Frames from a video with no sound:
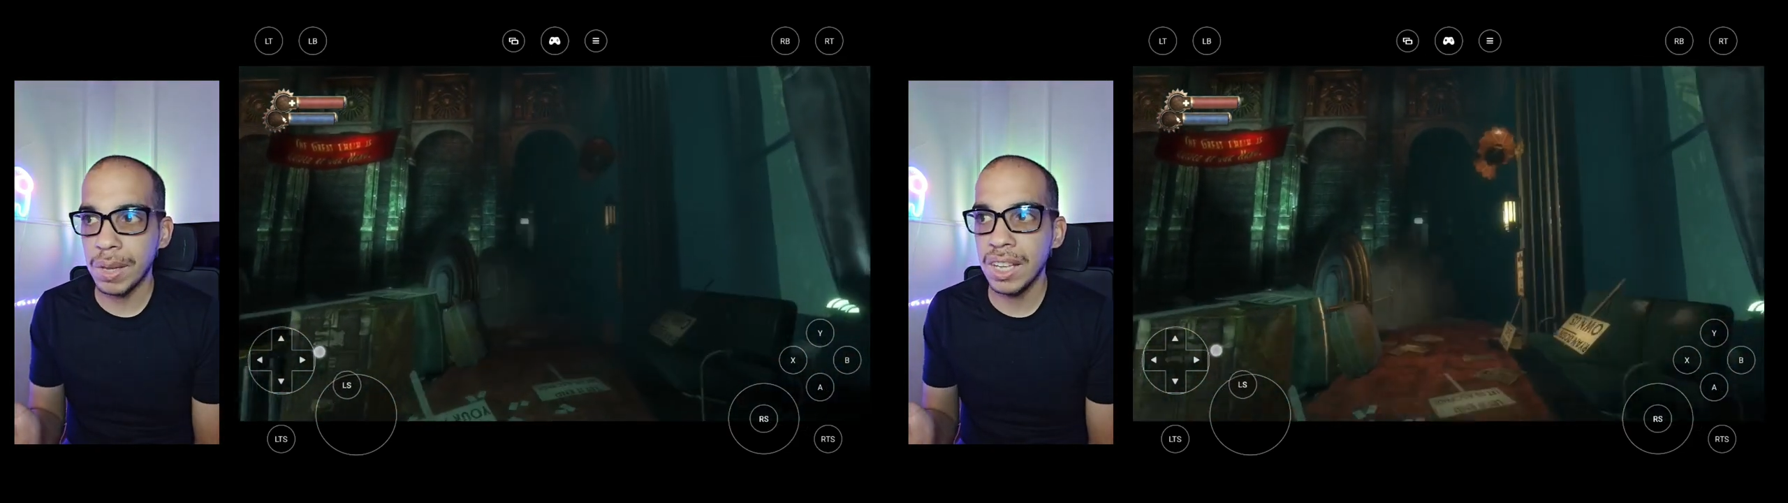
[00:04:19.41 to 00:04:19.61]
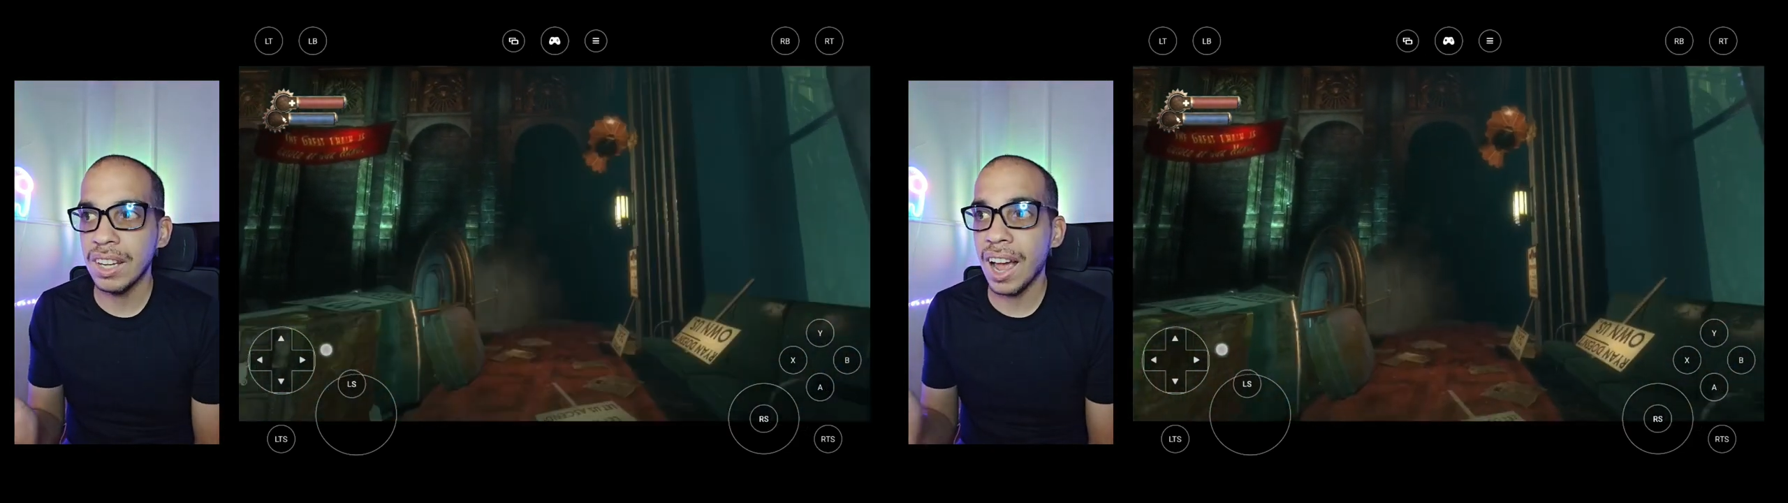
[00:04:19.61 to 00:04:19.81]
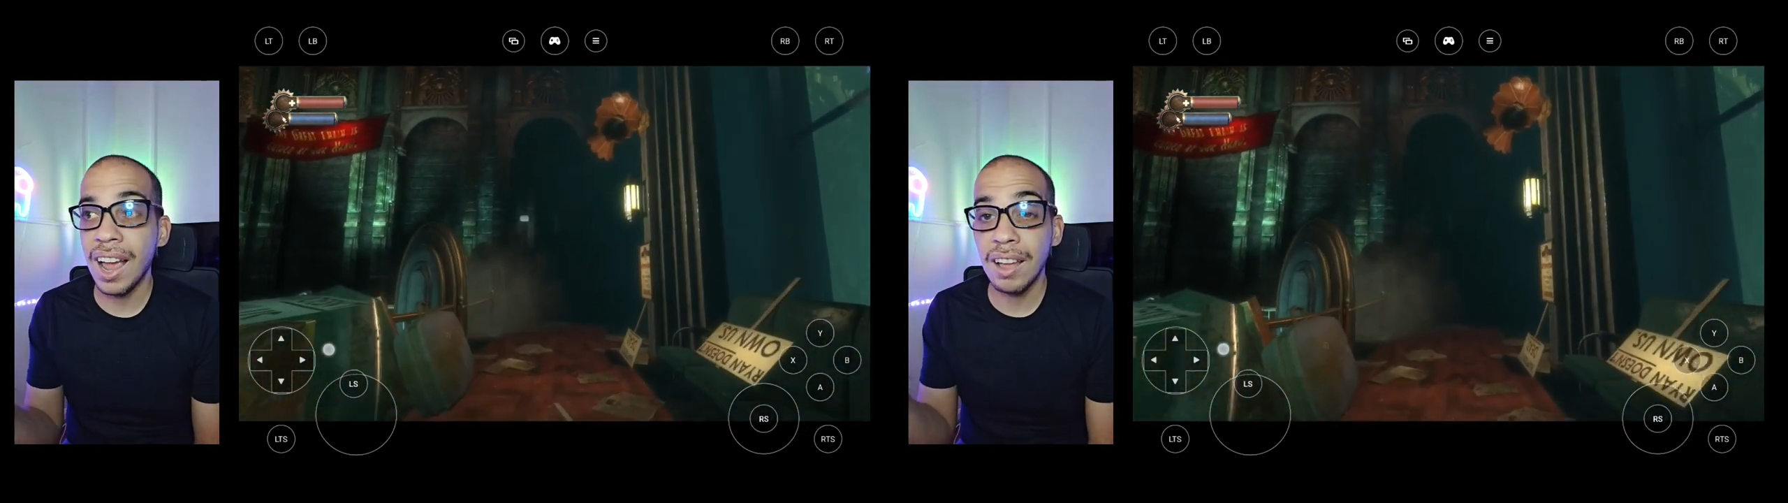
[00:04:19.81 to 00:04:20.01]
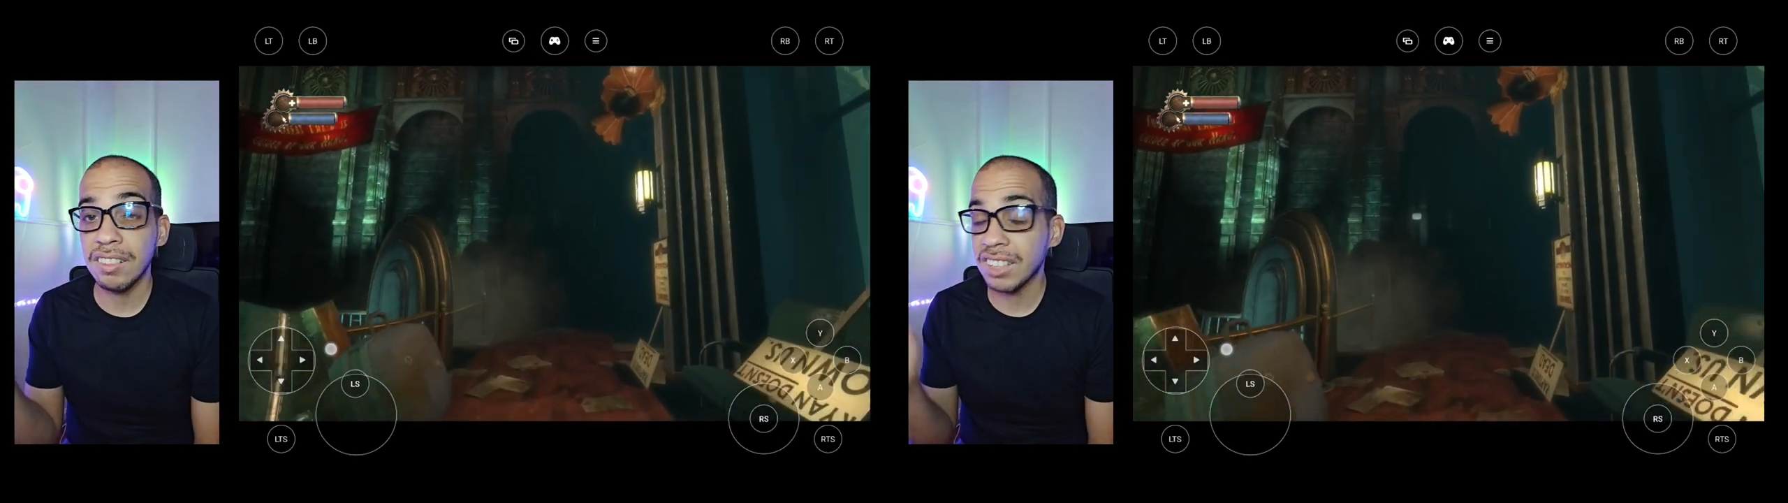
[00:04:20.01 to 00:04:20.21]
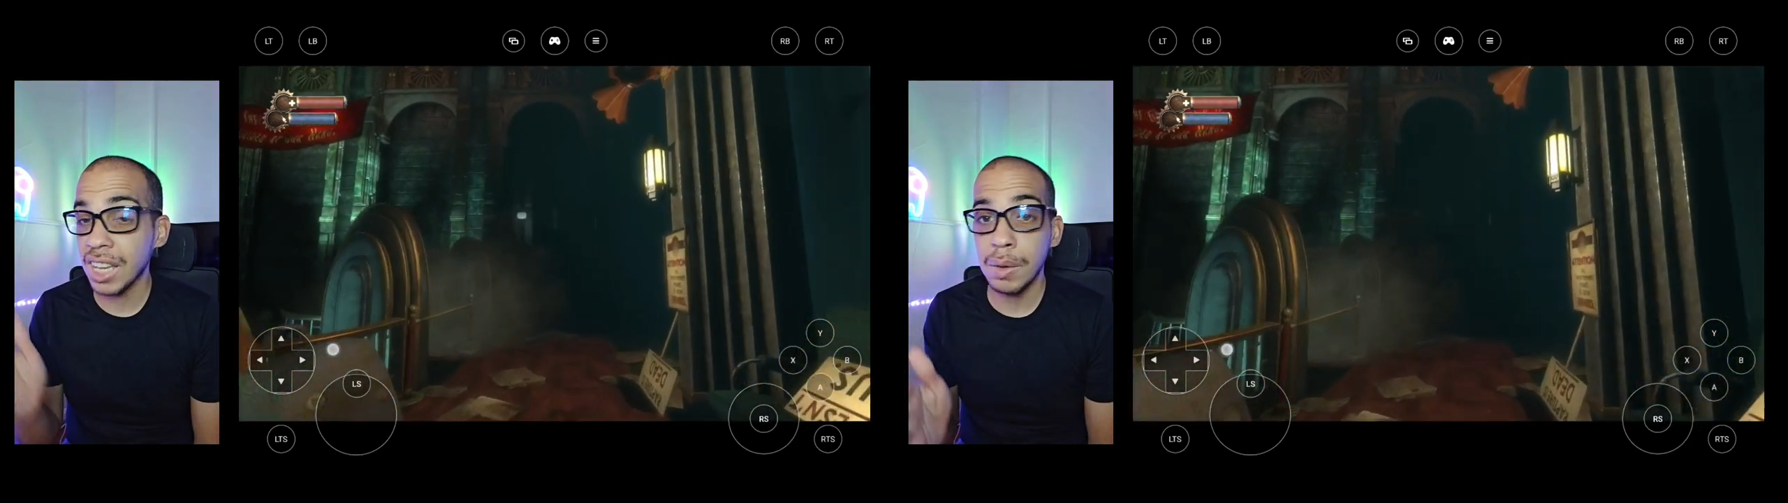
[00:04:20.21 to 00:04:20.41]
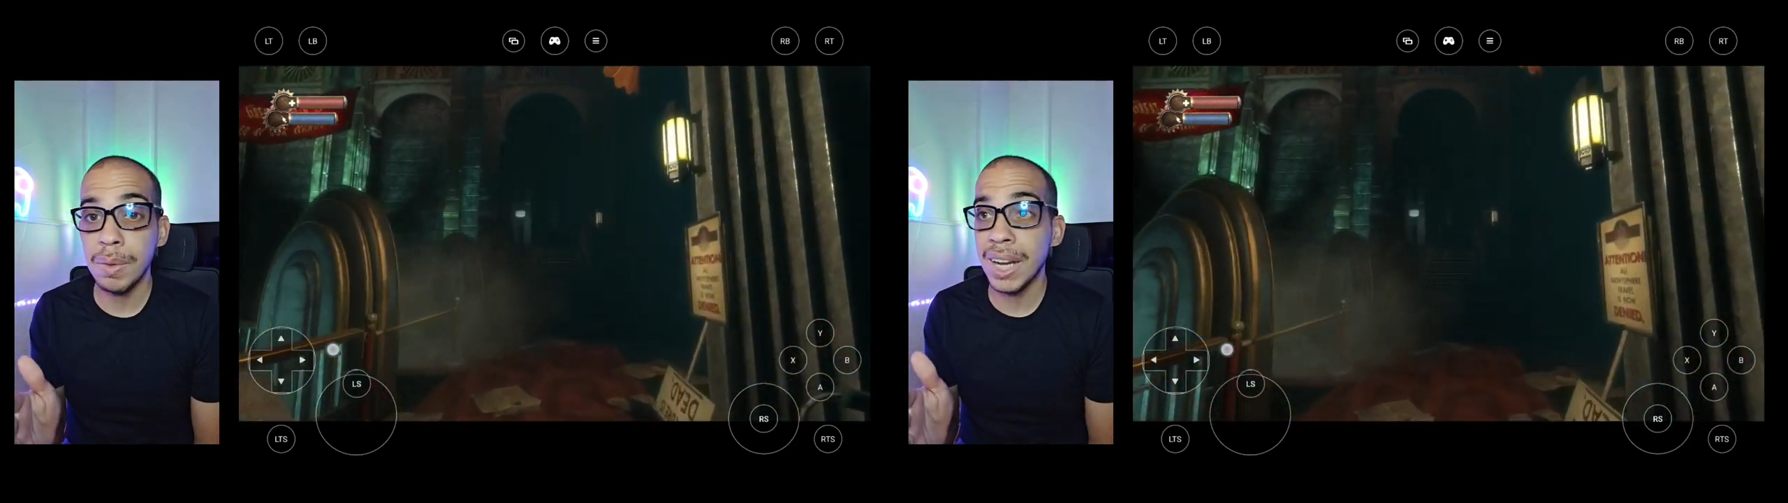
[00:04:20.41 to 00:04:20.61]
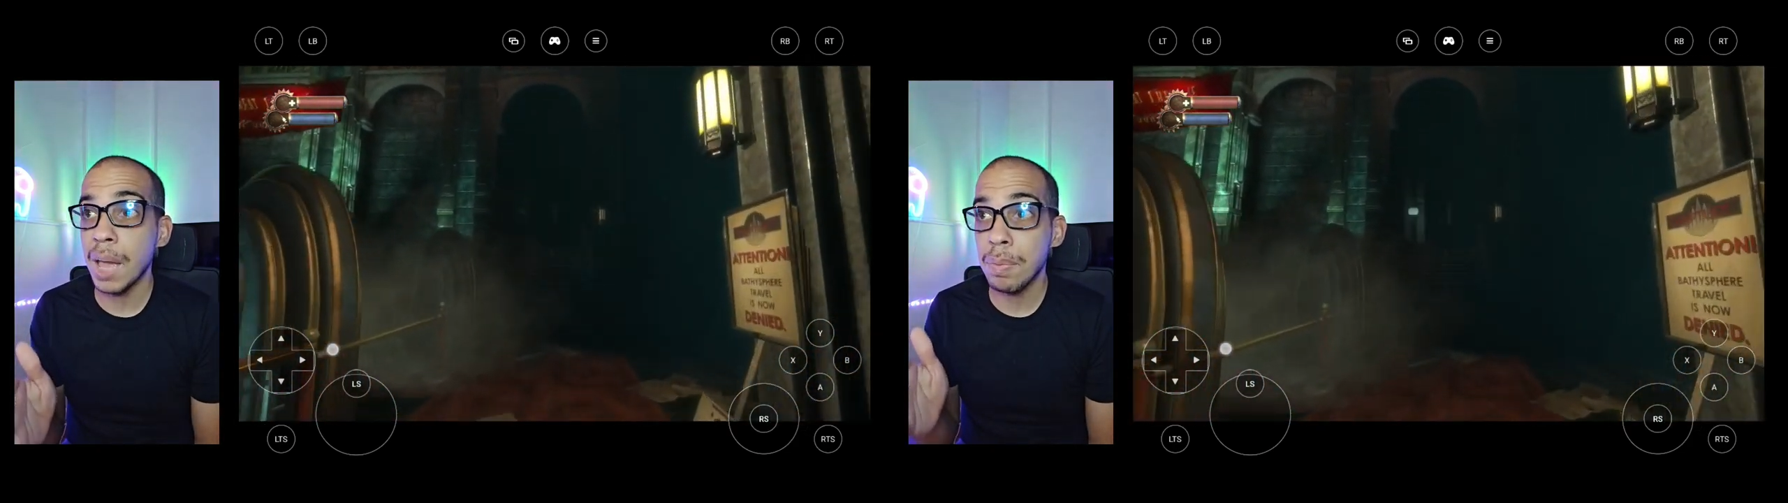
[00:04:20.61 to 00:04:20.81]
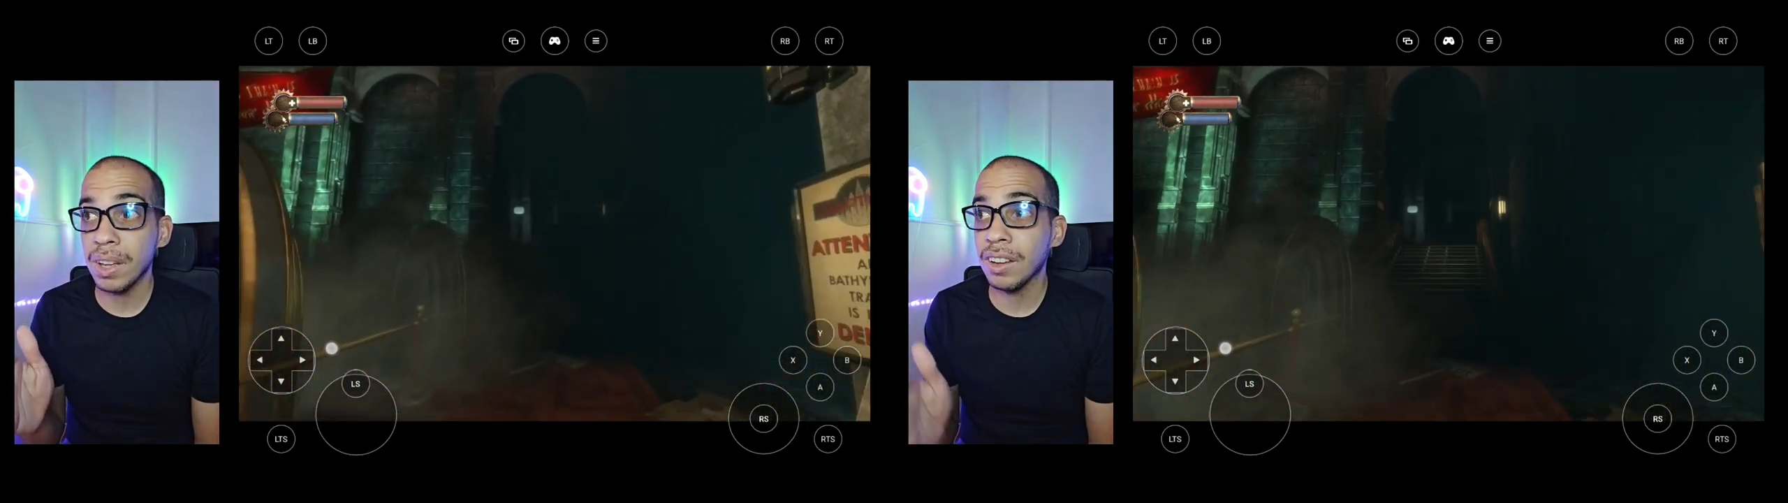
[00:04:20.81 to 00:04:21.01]
me that I had Steam and
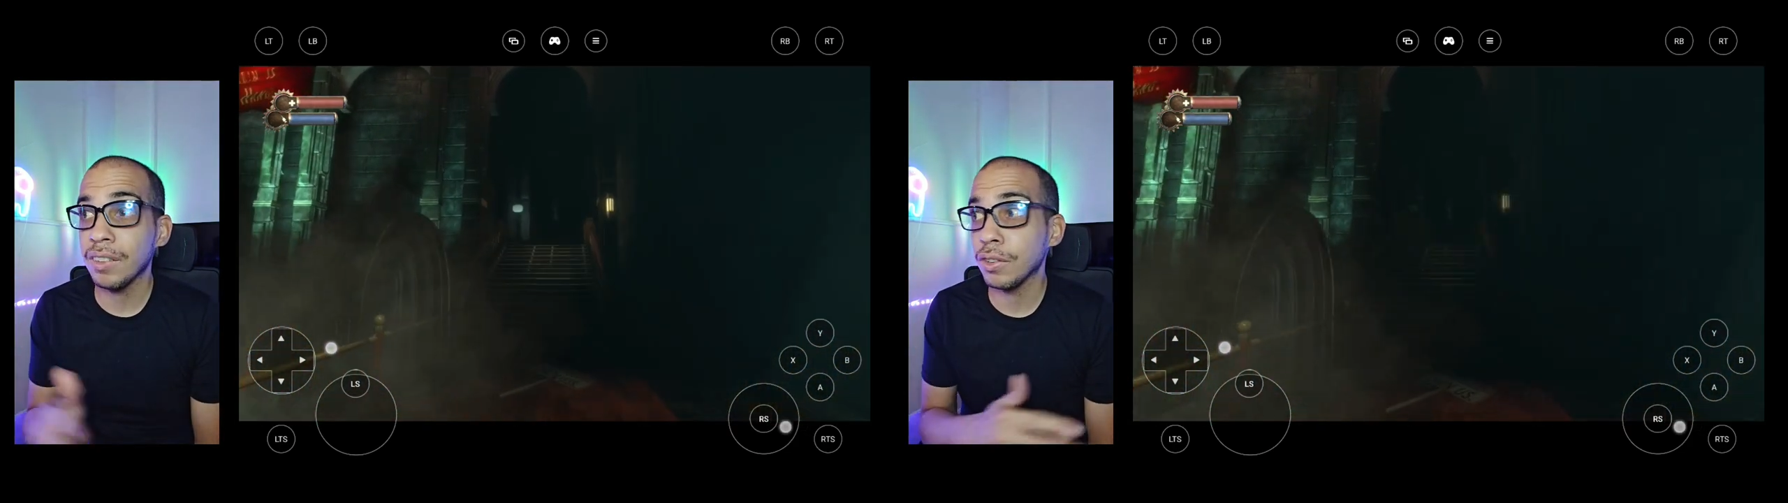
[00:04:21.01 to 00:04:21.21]
Epic